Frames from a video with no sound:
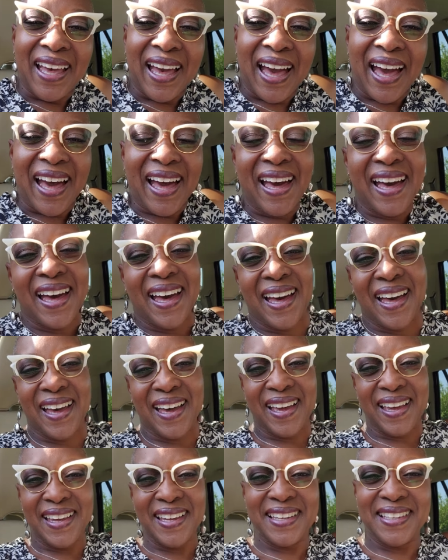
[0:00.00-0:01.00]

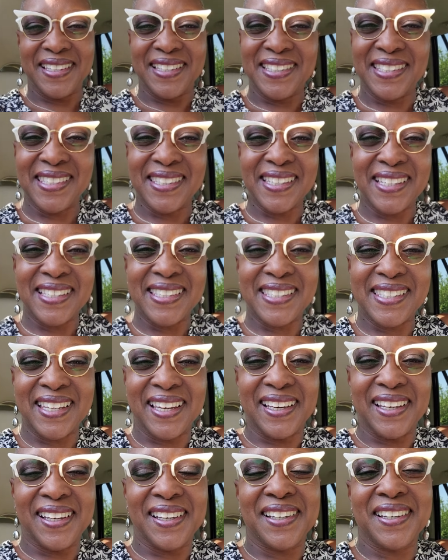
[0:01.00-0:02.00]
Hi, it's
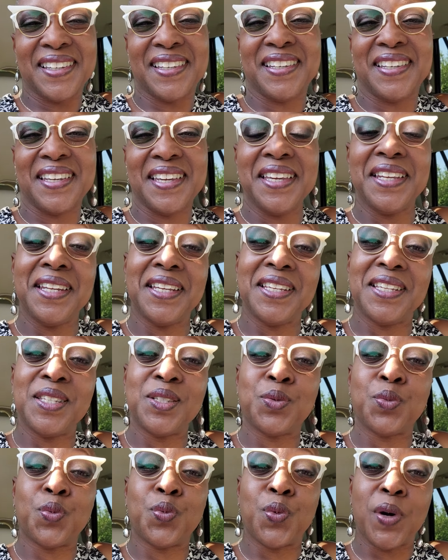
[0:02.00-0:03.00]
Lisa. It
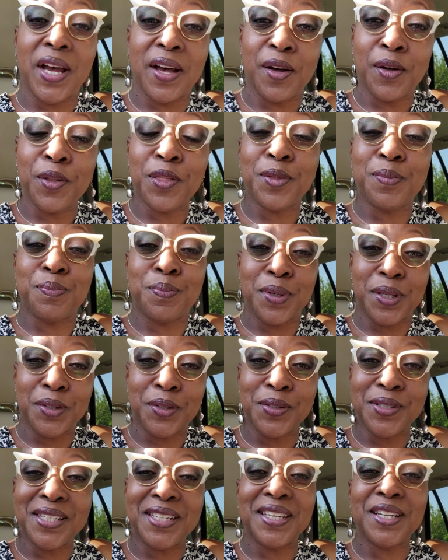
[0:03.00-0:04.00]
is Wealth
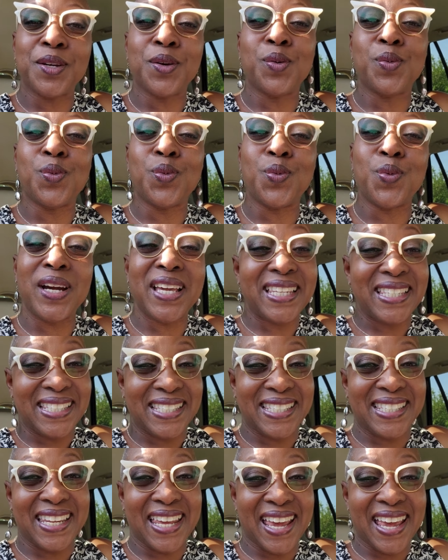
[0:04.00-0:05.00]
Building
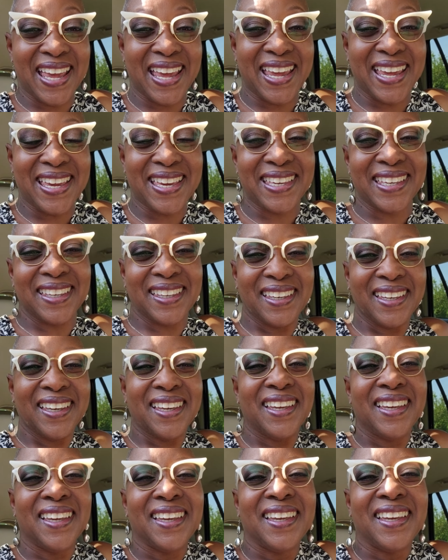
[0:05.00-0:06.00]
Wednesday.
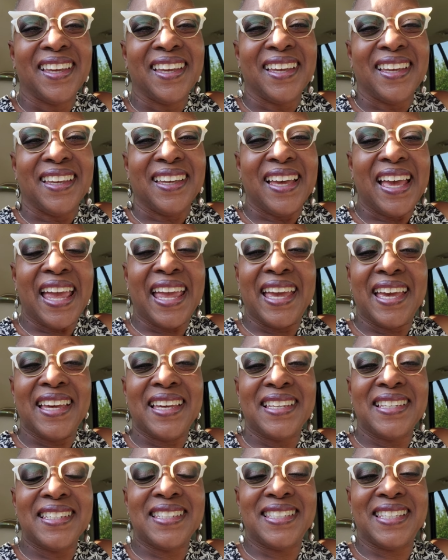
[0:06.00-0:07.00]

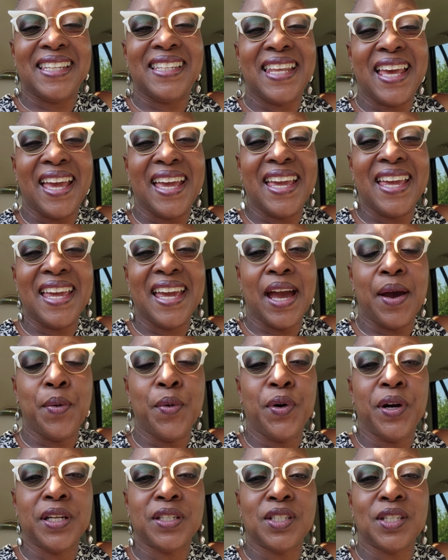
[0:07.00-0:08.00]
And today I
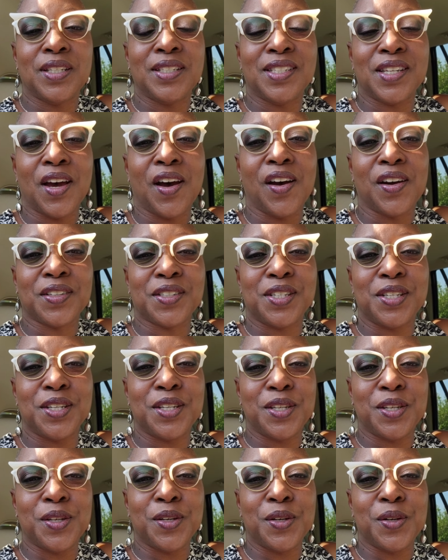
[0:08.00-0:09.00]
want to talk to
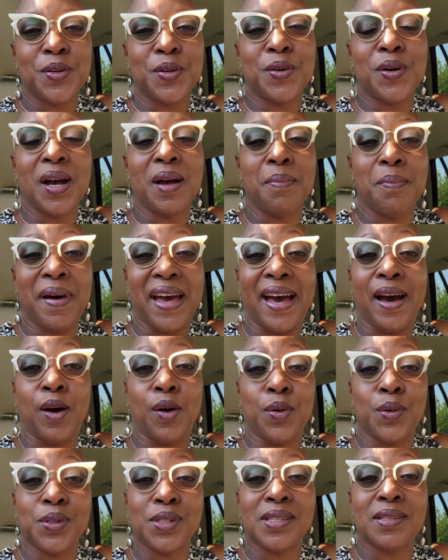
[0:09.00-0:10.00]
you
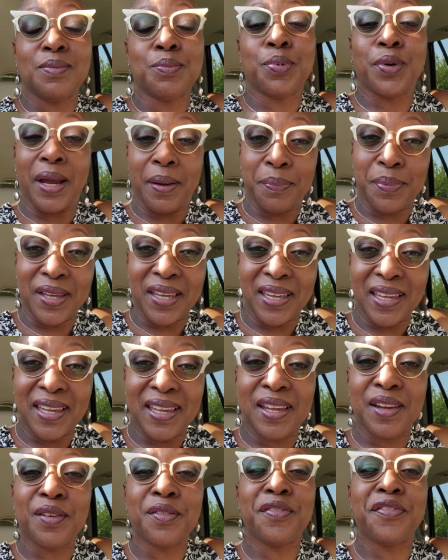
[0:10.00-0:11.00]
about
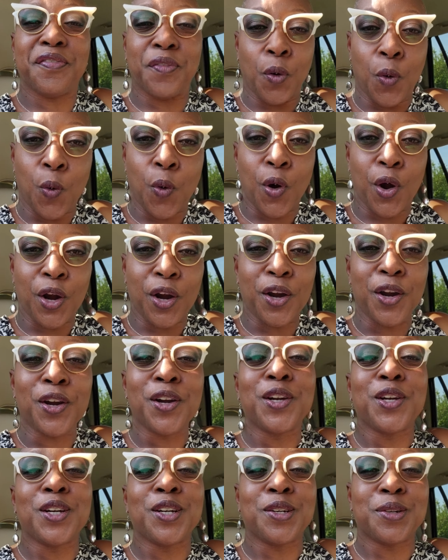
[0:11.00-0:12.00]
prepping for
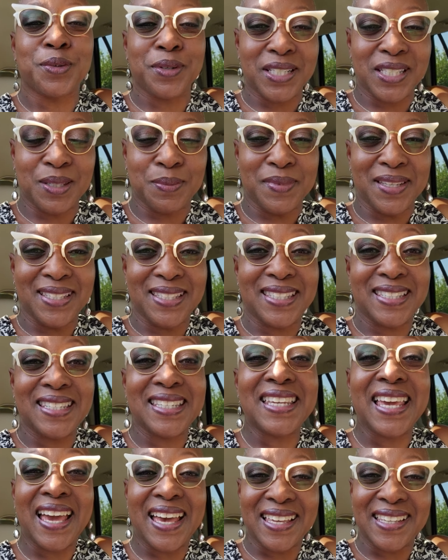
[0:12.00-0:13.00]
Christmas.
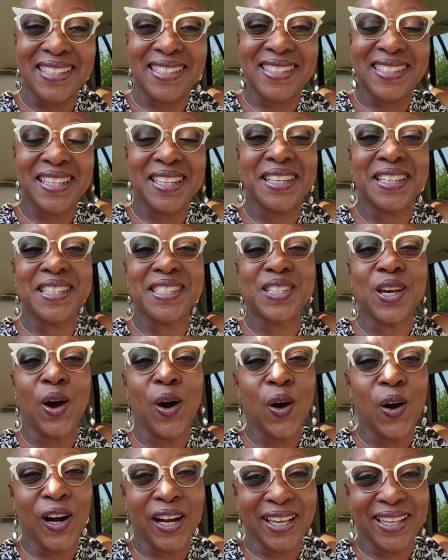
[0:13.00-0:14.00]
Yes, it is
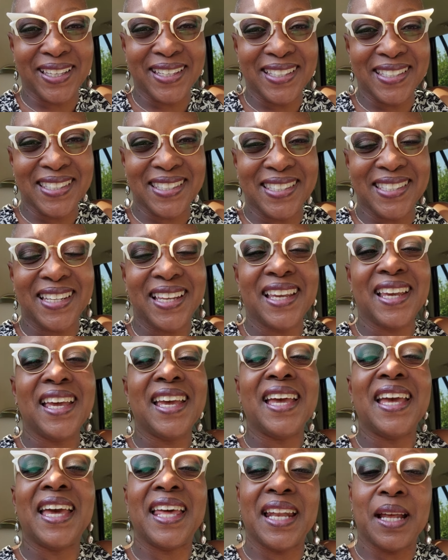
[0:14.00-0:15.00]
August,
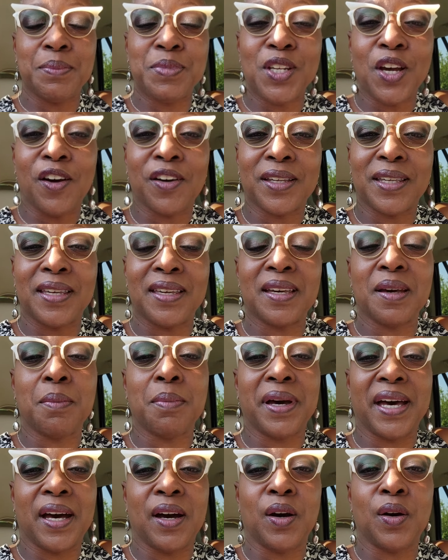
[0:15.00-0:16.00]
and I'm talking
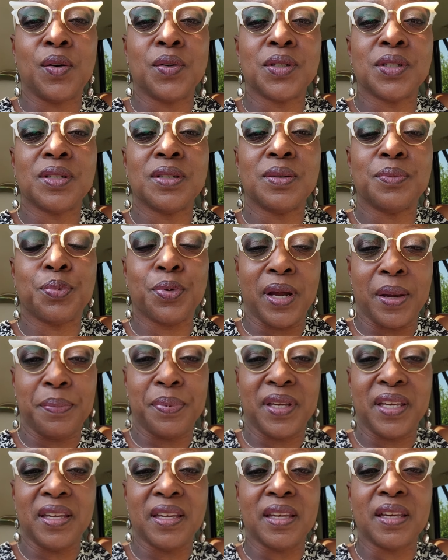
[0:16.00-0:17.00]
about
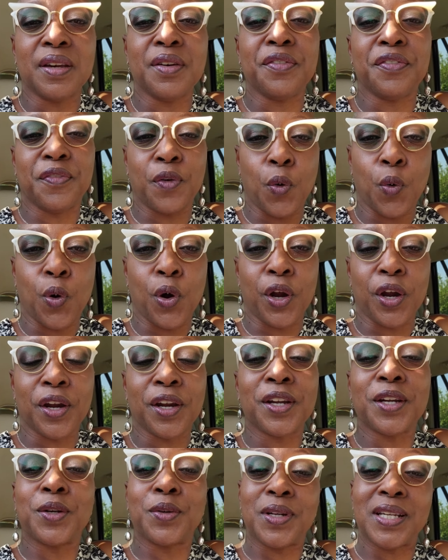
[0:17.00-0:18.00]
prepping for
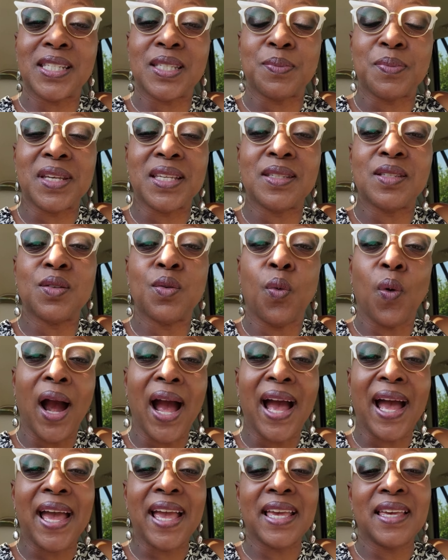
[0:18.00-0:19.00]
Christmas.
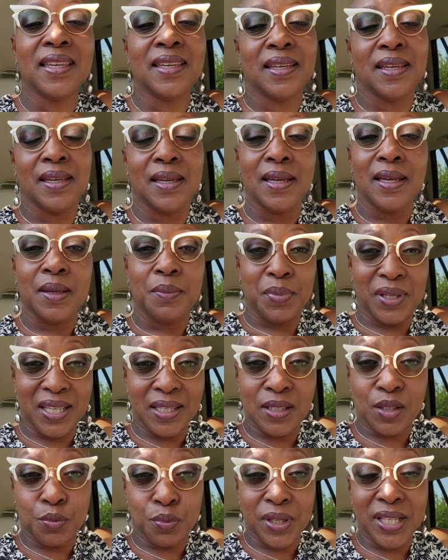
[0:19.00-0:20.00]
Why?
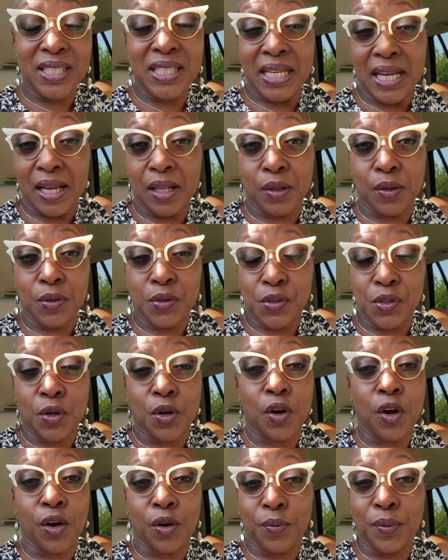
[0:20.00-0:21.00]
Because the retailers are
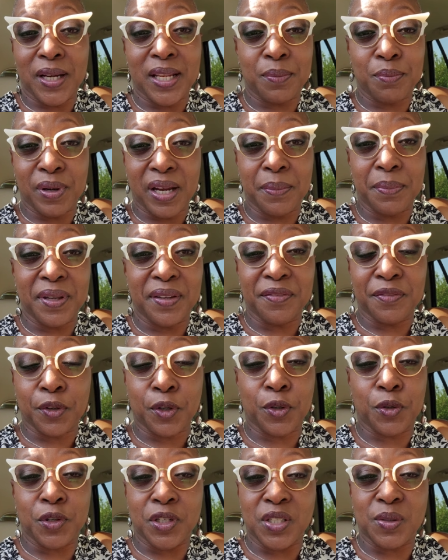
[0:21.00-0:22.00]
already prepping for
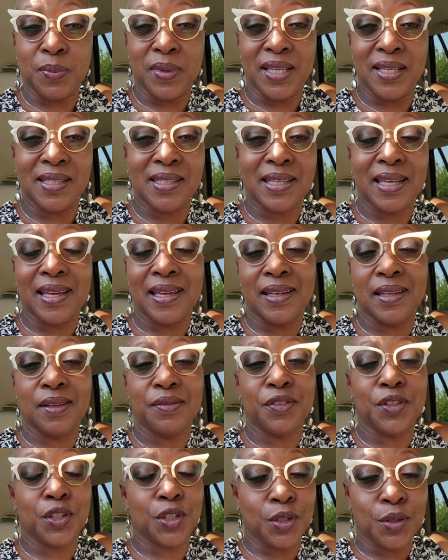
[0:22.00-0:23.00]
Christmas, and if
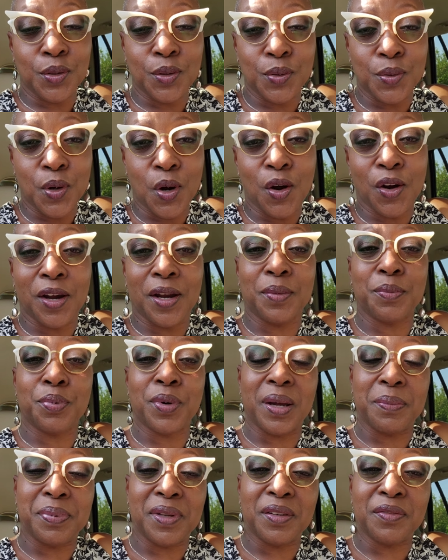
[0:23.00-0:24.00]
you aren't
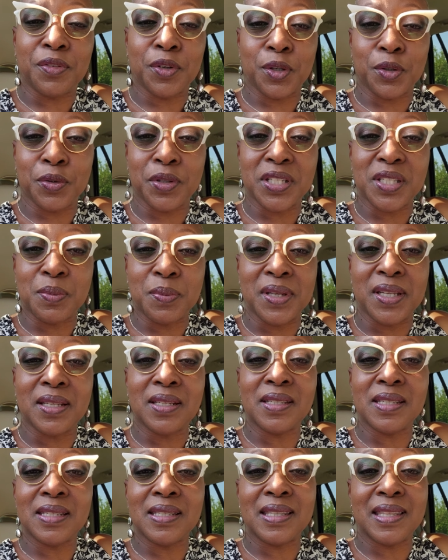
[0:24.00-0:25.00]
prepping for
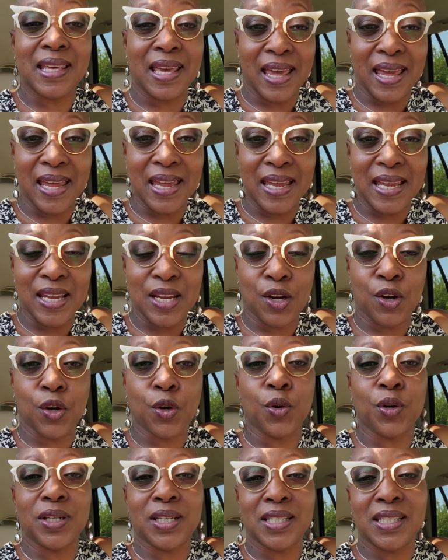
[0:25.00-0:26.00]
Christmas, they are
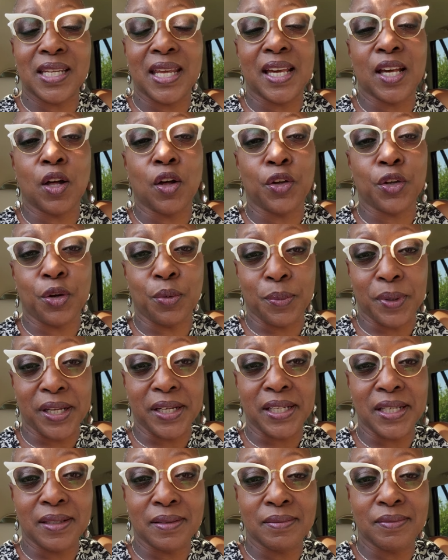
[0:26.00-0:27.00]
going to take all your
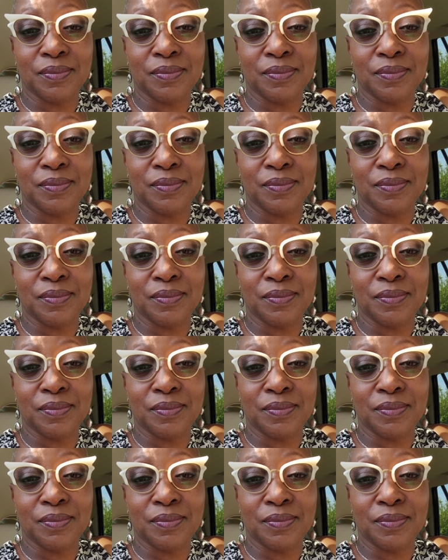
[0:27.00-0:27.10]
money.